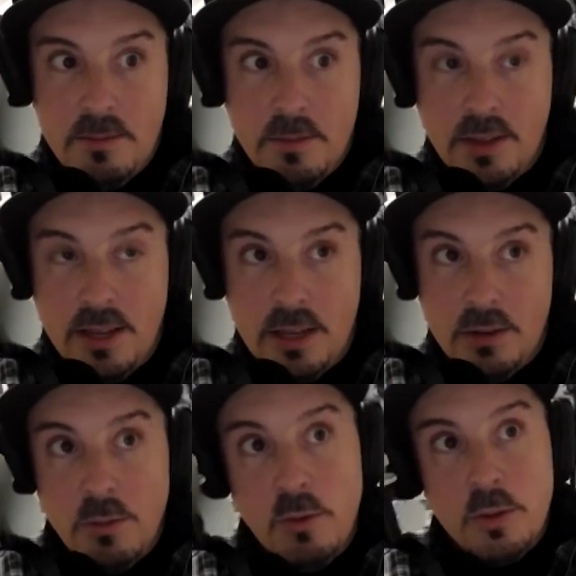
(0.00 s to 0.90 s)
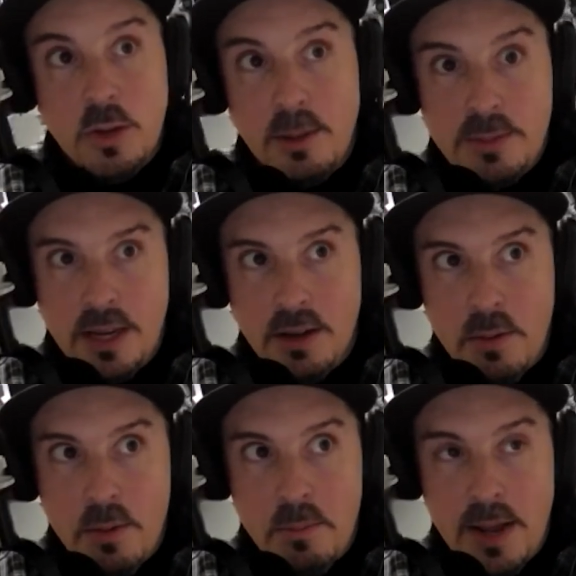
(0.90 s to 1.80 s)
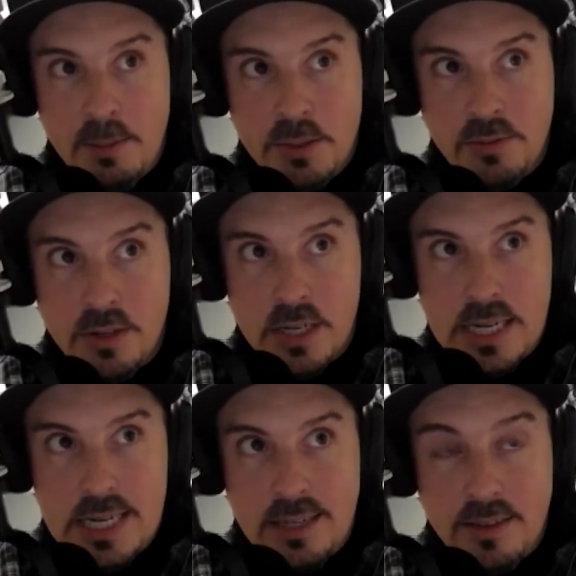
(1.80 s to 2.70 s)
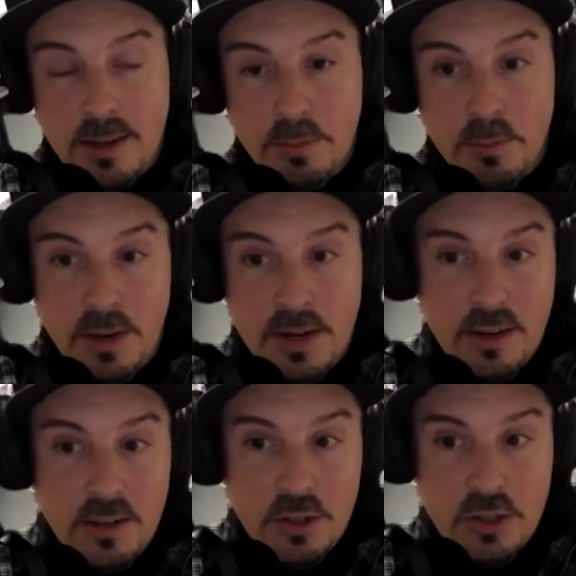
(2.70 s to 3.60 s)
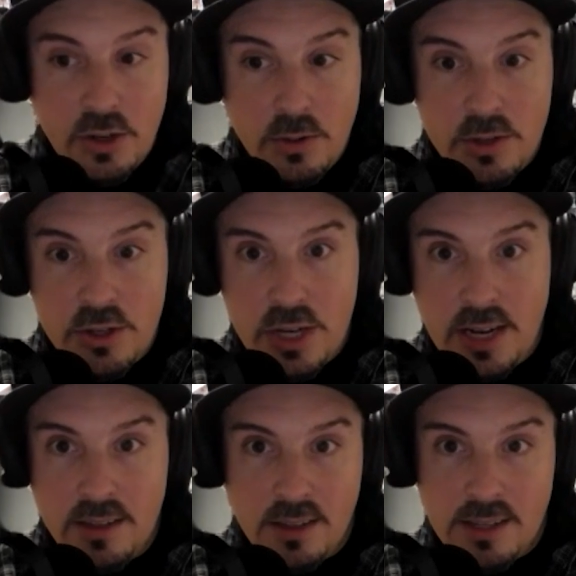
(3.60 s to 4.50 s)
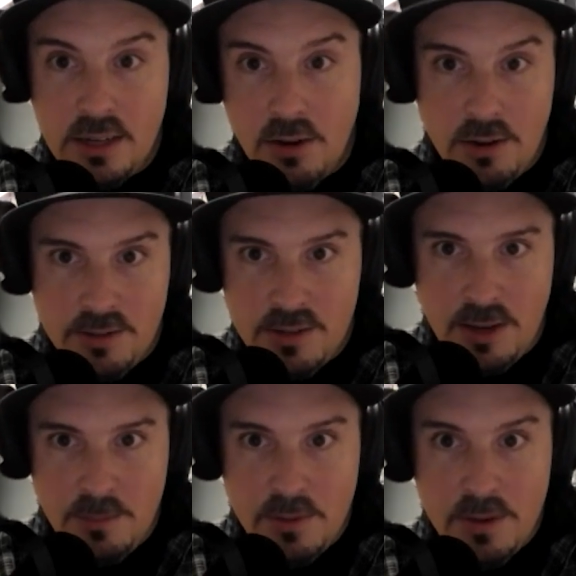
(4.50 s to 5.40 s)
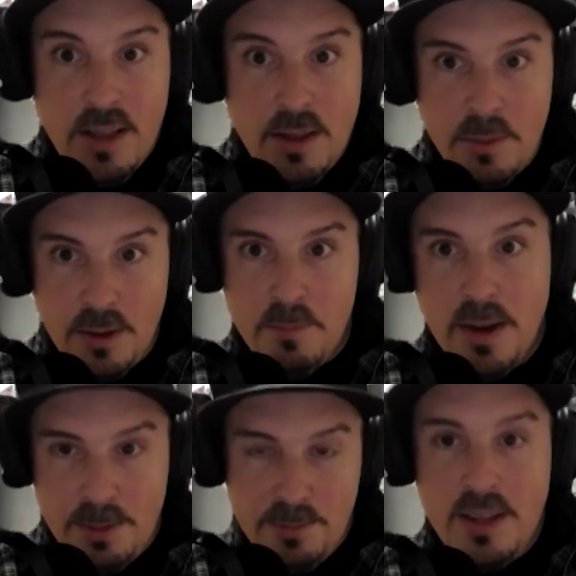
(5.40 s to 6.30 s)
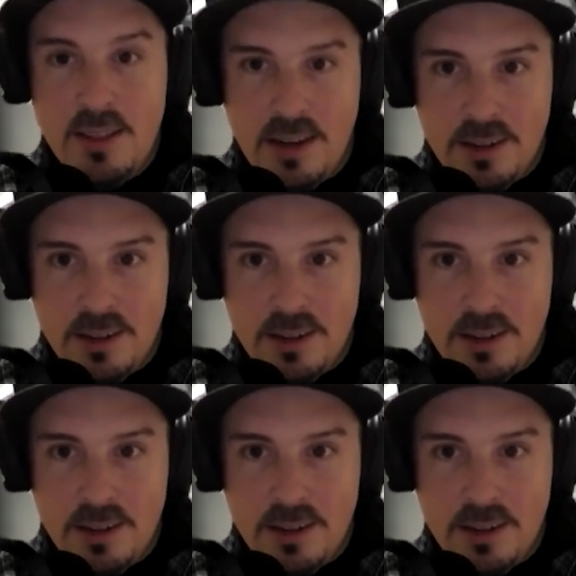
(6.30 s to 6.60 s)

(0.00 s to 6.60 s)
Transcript: like top down maps, for example, might not show a chandelier all the time, but it might be there.